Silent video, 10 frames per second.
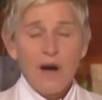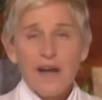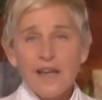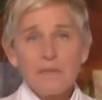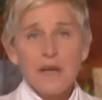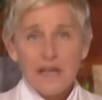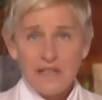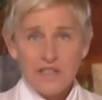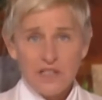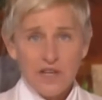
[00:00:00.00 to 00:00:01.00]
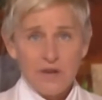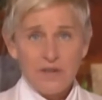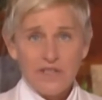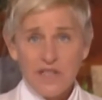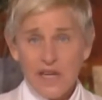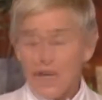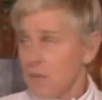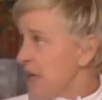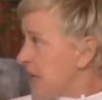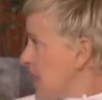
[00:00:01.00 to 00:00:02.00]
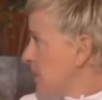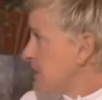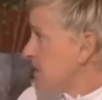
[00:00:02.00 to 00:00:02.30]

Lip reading: I am Ellen DeGeneres. My name is